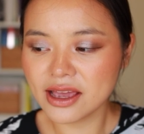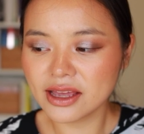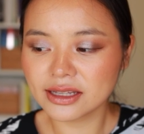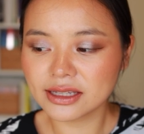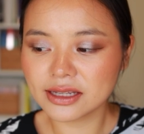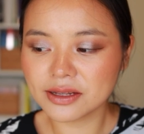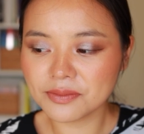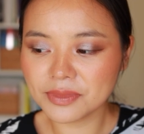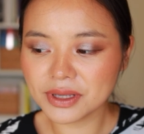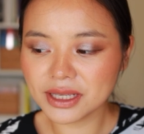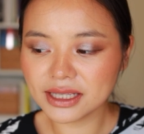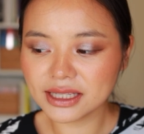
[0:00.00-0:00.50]

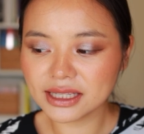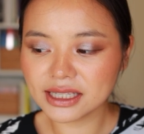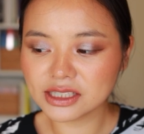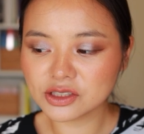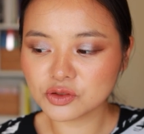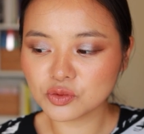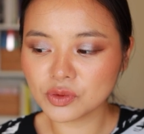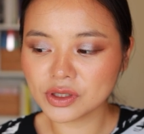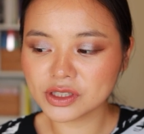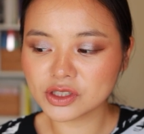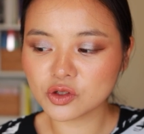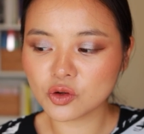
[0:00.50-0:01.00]
to me
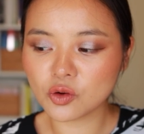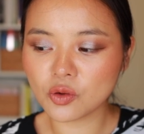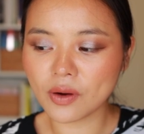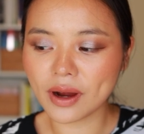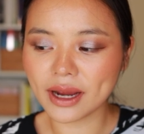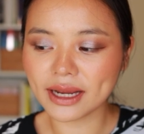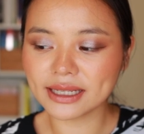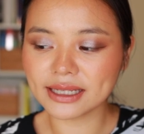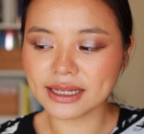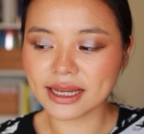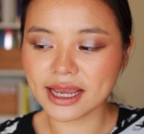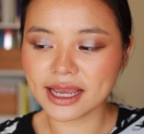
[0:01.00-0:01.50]
this was
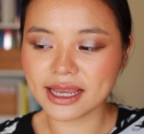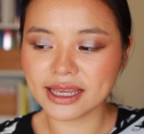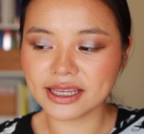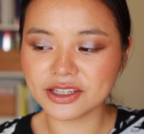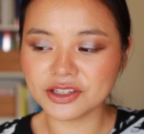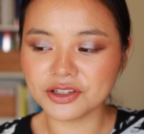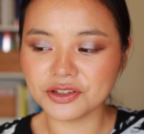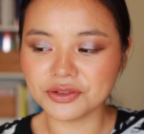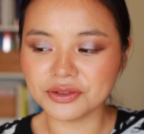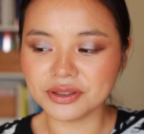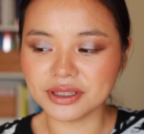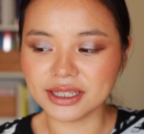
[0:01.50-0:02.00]
quite a
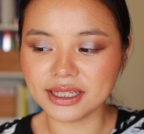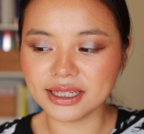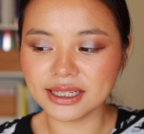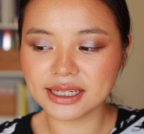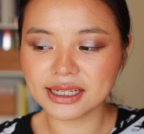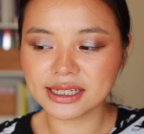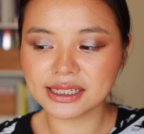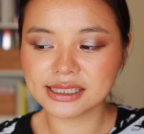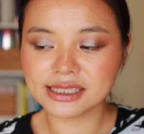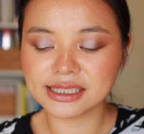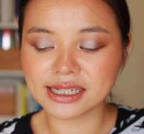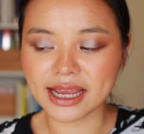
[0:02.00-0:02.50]

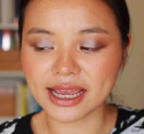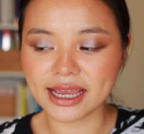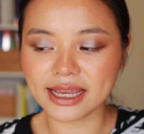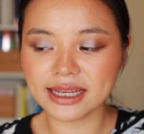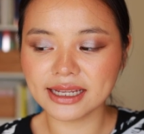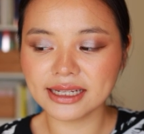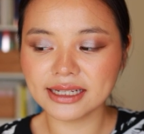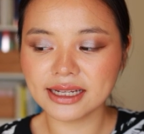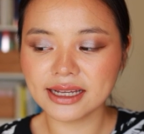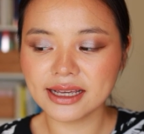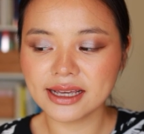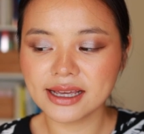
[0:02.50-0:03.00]
unique
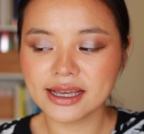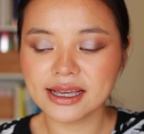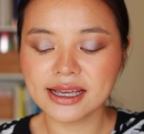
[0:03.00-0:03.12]
shade.